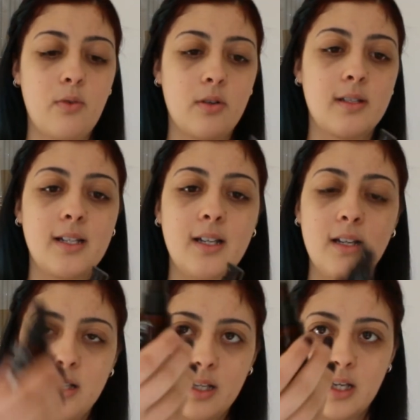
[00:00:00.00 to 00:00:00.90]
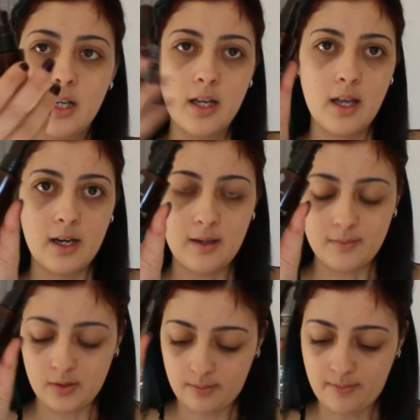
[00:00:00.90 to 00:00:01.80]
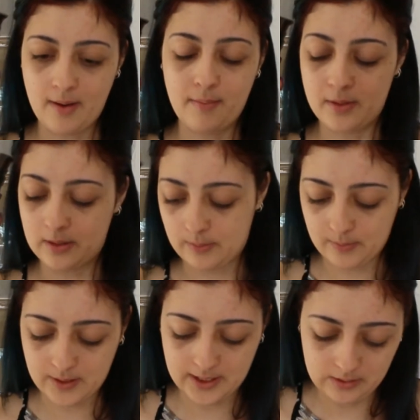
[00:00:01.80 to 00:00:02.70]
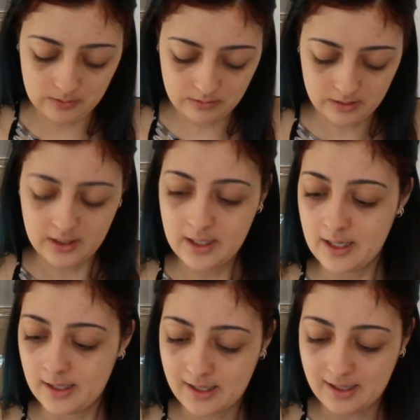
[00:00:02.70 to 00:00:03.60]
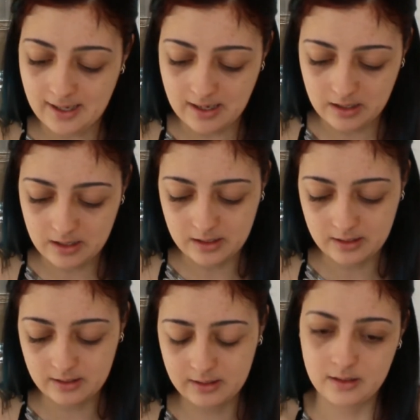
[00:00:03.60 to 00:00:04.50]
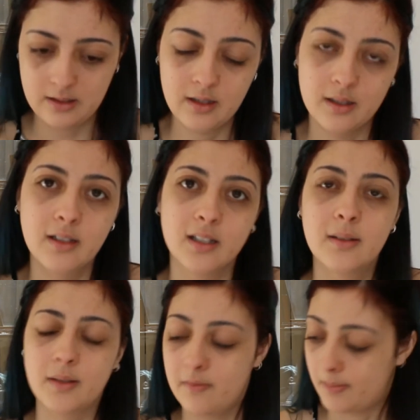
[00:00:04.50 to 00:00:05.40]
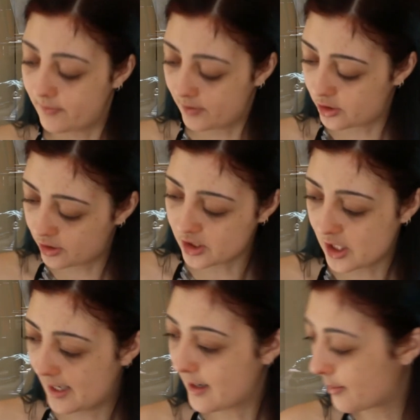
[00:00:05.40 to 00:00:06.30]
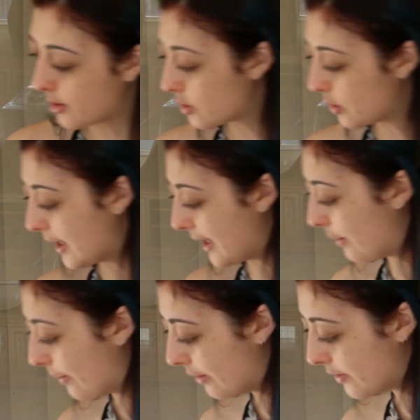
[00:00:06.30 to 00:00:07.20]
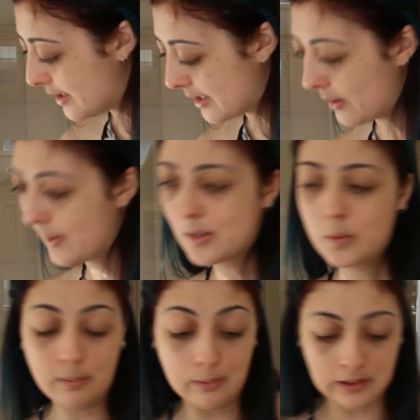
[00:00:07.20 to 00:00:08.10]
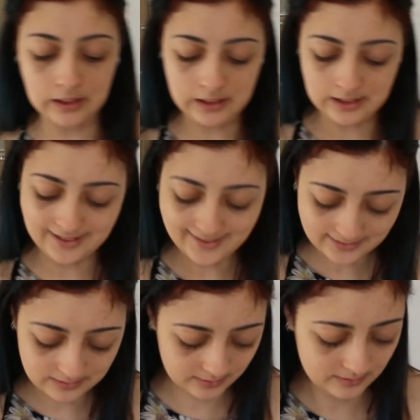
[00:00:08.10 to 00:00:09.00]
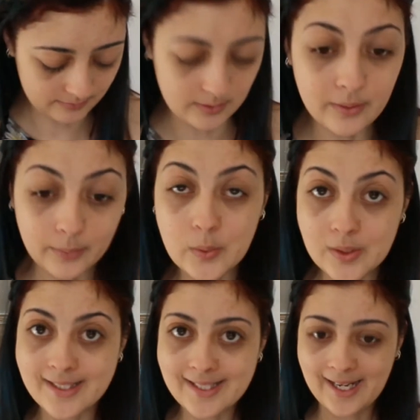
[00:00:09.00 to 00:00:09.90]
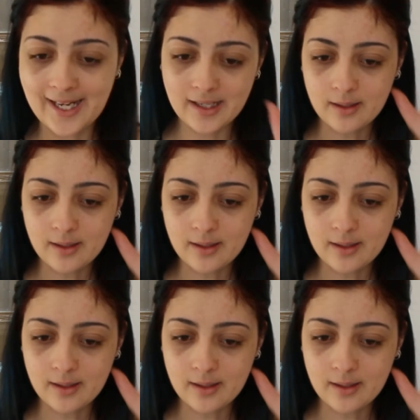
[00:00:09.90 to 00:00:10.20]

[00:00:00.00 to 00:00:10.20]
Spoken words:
Bronzer. Comes with a pump as well. Now, give it a bit of a shake. I'm not sure how well this is going to apply, but we will see.